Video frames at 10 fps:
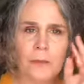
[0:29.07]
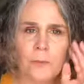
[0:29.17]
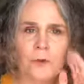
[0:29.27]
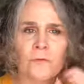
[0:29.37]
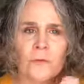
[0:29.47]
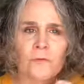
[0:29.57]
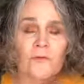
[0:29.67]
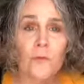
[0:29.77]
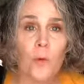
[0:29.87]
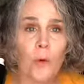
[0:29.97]
perfume
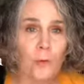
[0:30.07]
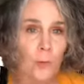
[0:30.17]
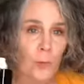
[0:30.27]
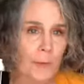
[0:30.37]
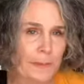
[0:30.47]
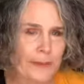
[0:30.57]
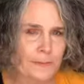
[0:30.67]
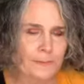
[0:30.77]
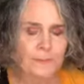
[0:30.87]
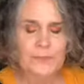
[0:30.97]
for women.
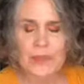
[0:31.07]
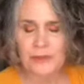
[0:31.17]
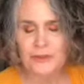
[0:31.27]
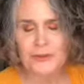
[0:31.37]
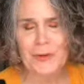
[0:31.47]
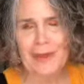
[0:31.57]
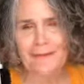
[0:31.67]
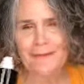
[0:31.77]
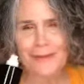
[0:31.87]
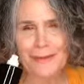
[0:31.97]
They also
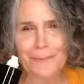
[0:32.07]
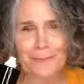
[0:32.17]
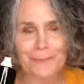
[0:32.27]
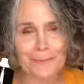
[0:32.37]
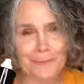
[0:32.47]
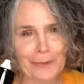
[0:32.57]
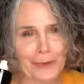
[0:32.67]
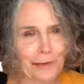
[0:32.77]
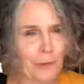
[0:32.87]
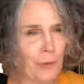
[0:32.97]
have a
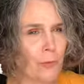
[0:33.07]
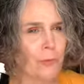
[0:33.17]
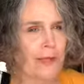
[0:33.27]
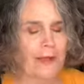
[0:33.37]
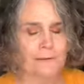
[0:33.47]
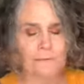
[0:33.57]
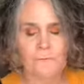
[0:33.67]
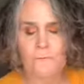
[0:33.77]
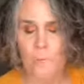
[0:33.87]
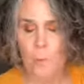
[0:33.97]
Kenneth Cole Black
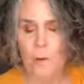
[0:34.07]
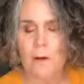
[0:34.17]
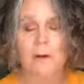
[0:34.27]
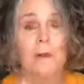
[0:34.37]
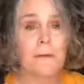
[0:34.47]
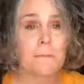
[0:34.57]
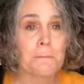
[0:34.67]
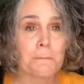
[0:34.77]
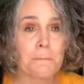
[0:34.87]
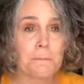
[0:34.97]
for
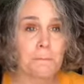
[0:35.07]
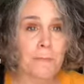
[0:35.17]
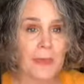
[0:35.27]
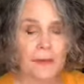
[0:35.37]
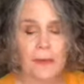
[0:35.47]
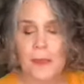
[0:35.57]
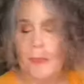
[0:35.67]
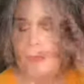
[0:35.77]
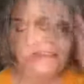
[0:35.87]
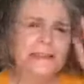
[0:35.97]
men.
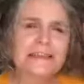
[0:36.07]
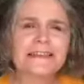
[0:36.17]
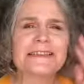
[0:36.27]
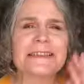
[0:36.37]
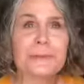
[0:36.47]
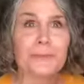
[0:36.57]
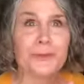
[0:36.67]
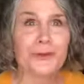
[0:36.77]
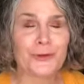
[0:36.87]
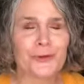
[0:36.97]
I think this is a
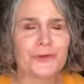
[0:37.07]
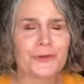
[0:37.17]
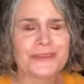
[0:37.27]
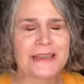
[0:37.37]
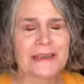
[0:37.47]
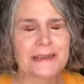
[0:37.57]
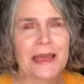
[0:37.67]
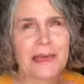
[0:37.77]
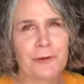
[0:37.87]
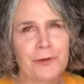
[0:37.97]
beautiful scent.
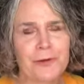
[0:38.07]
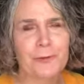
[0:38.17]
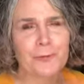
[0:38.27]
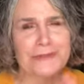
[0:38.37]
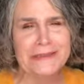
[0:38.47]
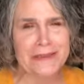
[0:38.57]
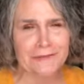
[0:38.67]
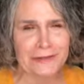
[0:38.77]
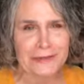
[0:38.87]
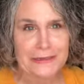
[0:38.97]
I was
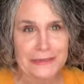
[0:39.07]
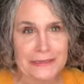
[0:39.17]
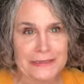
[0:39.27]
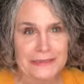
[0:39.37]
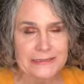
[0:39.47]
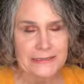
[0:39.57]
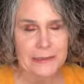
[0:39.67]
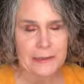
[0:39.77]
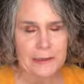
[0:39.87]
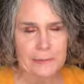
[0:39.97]
gifted this
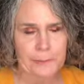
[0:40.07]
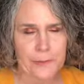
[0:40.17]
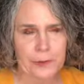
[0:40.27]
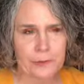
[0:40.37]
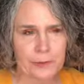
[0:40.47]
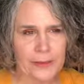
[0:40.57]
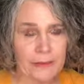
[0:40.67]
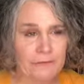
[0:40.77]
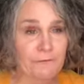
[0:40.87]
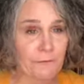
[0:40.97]
bottle by
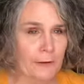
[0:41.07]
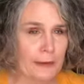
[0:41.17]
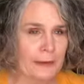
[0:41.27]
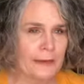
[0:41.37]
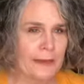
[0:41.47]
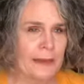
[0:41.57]
a friend,